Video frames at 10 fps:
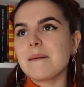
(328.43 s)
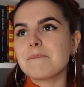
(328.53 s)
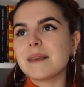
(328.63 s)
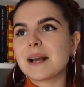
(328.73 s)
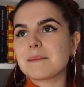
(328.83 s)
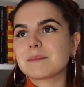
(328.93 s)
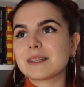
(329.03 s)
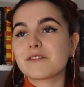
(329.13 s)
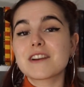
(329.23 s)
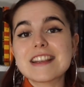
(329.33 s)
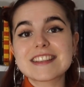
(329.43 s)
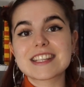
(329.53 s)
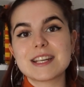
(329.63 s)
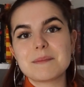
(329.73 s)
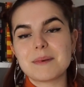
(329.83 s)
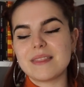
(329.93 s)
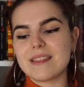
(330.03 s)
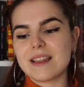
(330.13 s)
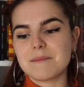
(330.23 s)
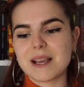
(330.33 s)
becomes a friendship and
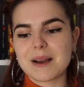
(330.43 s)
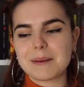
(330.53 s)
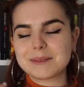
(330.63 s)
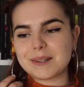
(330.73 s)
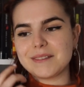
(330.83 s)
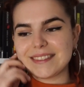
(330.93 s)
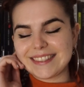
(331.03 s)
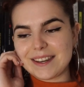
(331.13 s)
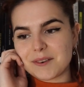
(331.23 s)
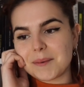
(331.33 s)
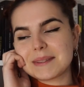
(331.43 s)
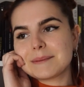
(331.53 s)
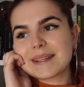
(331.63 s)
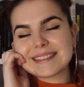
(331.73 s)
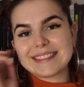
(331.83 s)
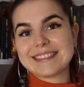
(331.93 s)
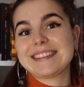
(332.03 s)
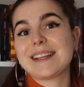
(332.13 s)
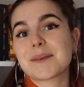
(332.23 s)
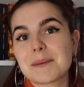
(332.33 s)
then becomes obviously a romance, because this
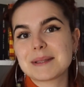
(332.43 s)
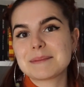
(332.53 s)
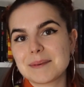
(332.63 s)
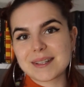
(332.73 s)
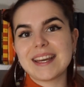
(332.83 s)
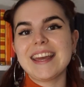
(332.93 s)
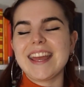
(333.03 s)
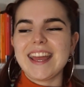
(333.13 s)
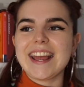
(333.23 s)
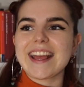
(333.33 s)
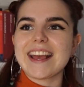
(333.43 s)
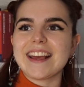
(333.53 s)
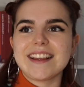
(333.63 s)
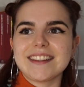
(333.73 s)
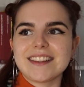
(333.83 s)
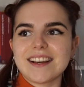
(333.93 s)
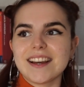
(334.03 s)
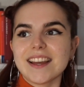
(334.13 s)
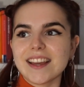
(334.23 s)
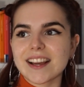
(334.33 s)
is a romance book. And
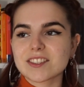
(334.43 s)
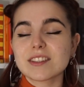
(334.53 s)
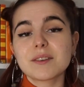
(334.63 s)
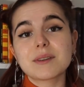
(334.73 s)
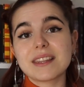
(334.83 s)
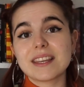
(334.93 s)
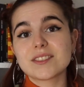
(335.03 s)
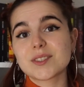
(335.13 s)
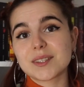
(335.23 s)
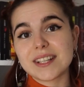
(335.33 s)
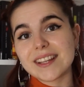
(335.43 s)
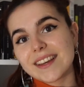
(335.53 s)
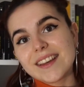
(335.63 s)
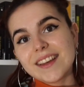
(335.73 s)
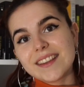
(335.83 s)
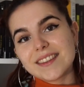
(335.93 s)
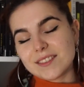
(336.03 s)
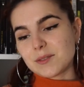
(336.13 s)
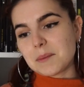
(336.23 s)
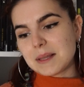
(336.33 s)
I actually really enjoyed
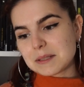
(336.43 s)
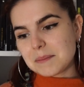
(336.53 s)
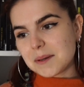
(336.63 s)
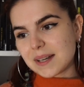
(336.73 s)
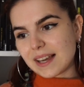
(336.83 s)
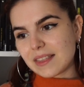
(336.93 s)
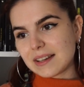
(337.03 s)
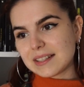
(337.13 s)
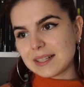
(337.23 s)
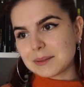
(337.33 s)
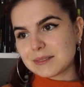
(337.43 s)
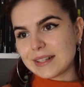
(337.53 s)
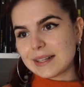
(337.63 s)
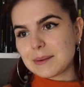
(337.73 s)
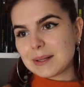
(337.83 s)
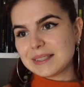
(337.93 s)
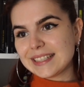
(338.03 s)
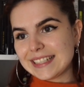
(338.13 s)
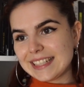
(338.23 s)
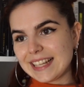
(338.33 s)
this romance book. I thought it was very well
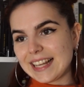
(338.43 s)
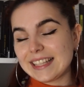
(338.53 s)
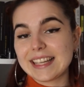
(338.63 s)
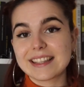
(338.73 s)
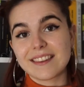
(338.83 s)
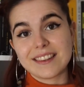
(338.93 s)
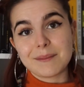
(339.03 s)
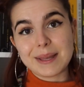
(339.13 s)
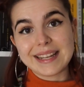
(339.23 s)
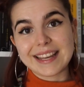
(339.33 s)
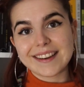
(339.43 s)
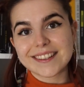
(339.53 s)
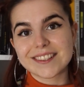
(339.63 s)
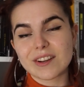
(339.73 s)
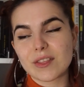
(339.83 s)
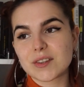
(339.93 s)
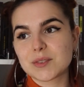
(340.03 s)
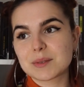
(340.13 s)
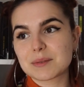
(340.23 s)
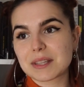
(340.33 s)
done. I liked the main character. I thought
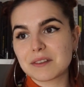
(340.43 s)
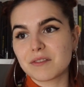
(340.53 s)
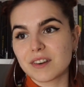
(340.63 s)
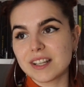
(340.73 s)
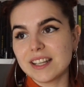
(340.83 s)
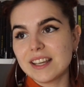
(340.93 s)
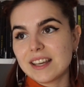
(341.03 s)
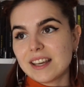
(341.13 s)
she was really fun.